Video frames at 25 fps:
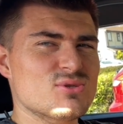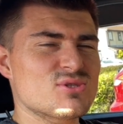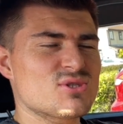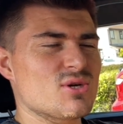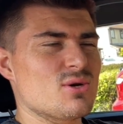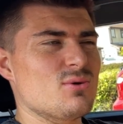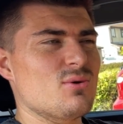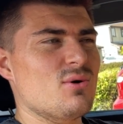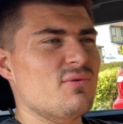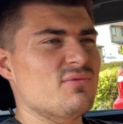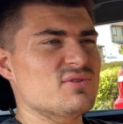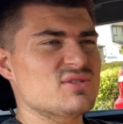
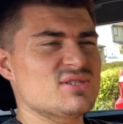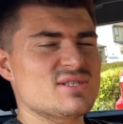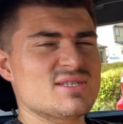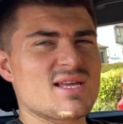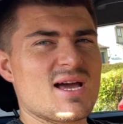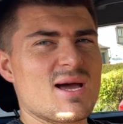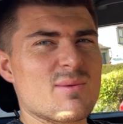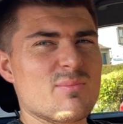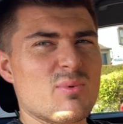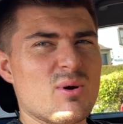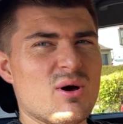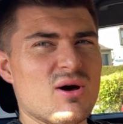So obviously
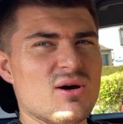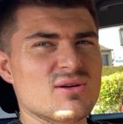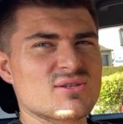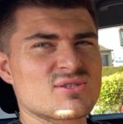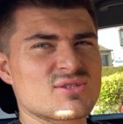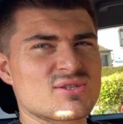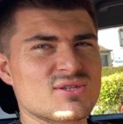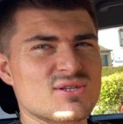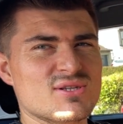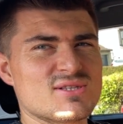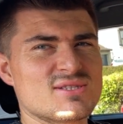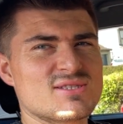that part's
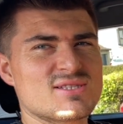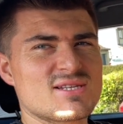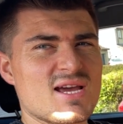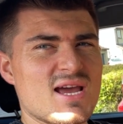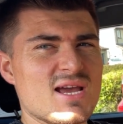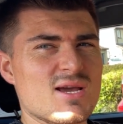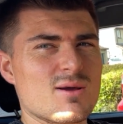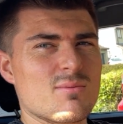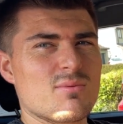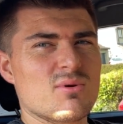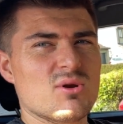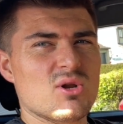going to
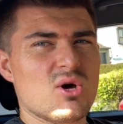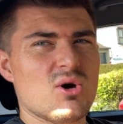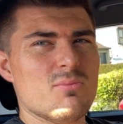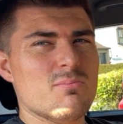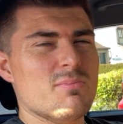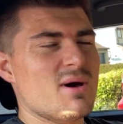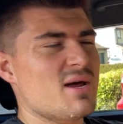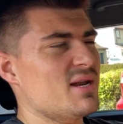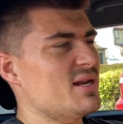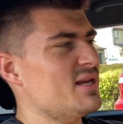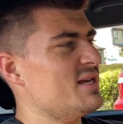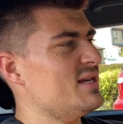take up a lot of
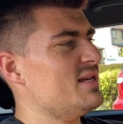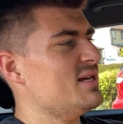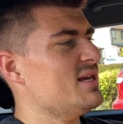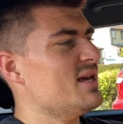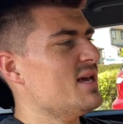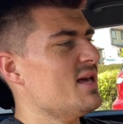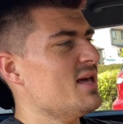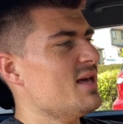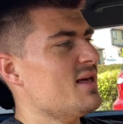money.